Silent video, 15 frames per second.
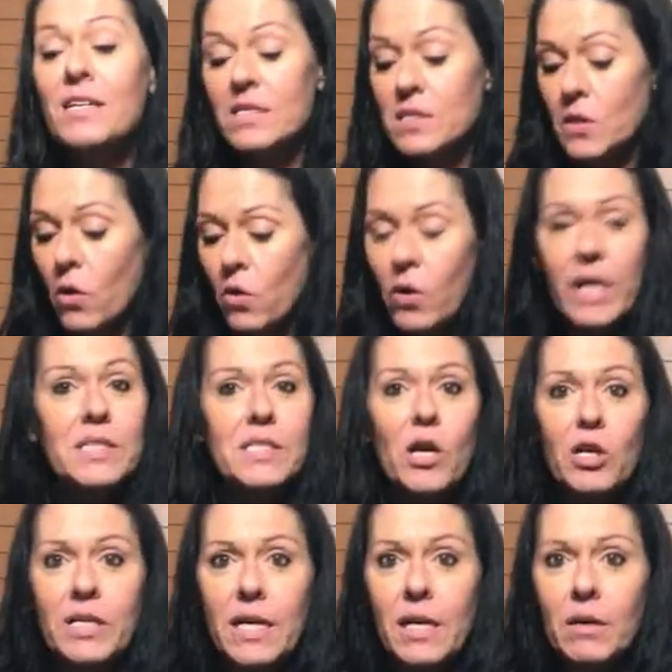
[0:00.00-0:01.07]
So it's
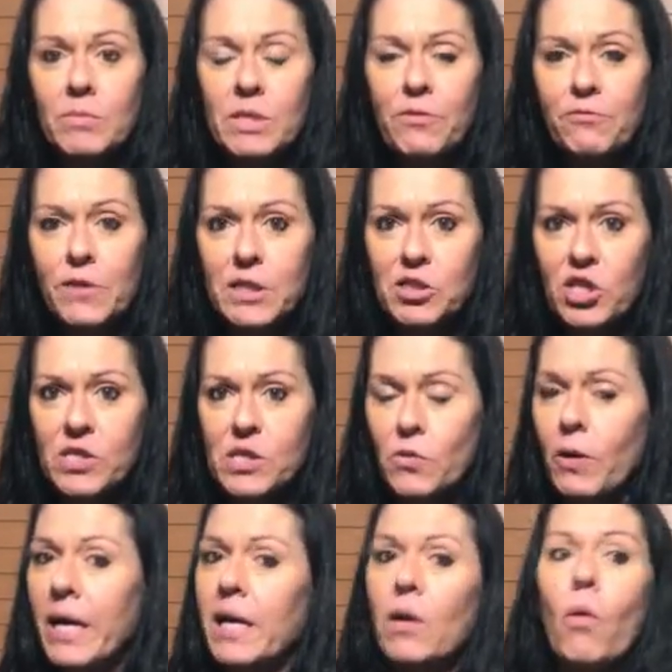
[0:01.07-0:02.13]
hard to get them to fit just
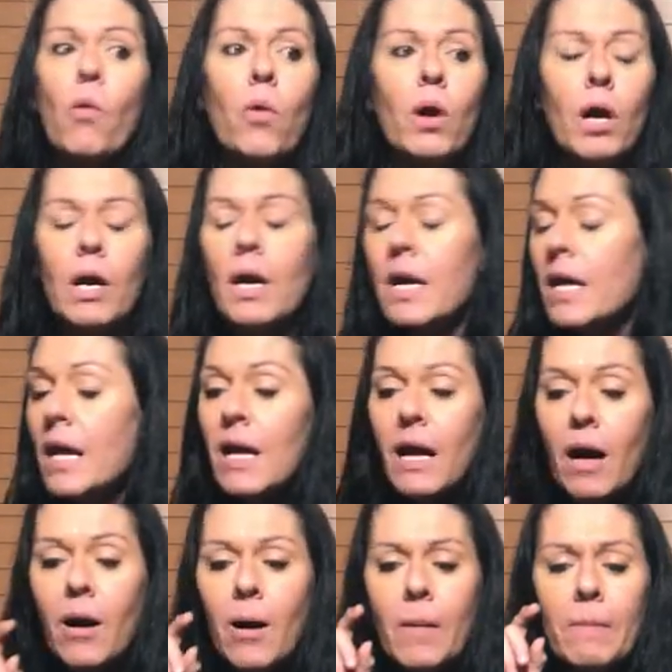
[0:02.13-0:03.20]
right, or
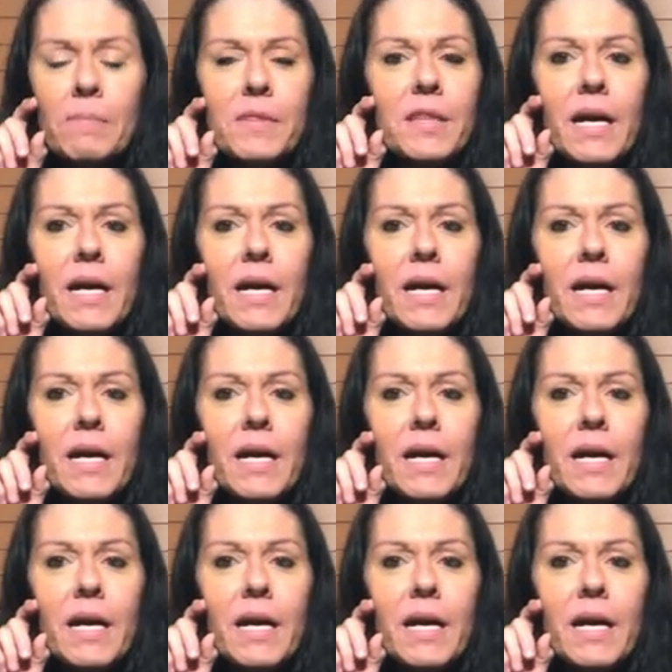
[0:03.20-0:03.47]
um,